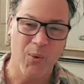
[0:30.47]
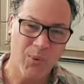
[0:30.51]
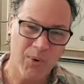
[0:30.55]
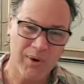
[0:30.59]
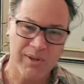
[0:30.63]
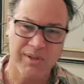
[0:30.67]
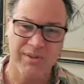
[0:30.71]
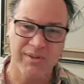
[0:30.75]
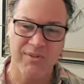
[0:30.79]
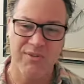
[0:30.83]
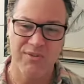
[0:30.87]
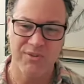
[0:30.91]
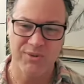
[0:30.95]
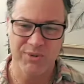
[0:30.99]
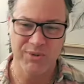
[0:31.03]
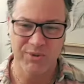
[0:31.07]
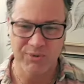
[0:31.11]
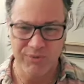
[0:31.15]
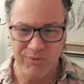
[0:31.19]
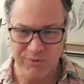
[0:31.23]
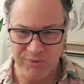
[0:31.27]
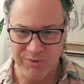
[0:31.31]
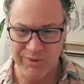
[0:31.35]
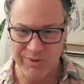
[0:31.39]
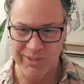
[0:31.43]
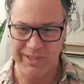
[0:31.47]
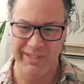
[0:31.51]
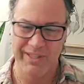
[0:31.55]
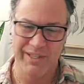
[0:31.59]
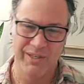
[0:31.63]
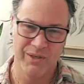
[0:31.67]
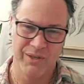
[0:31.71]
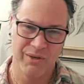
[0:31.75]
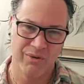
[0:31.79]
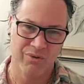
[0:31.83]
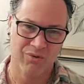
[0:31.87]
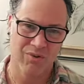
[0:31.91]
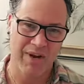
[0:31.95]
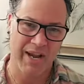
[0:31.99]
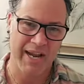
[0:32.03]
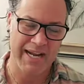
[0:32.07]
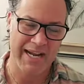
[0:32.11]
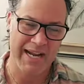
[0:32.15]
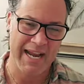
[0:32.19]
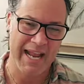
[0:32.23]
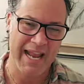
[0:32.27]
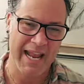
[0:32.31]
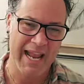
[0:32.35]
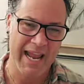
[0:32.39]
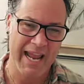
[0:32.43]
orchids do really
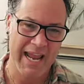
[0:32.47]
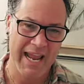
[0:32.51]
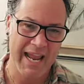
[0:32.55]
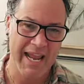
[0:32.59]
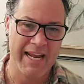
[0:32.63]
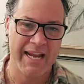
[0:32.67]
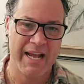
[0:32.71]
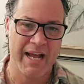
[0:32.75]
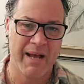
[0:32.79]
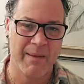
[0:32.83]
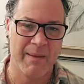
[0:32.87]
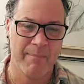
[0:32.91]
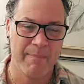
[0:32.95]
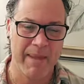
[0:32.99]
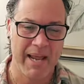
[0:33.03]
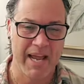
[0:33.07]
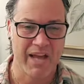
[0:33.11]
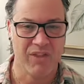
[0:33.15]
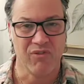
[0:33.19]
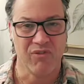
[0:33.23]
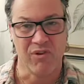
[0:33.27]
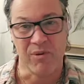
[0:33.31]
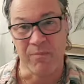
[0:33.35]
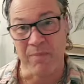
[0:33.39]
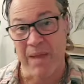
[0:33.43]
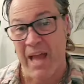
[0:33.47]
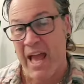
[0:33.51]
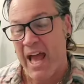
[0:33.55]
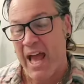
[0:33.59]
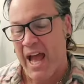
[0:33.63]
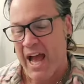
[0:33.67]
great in a bathroom.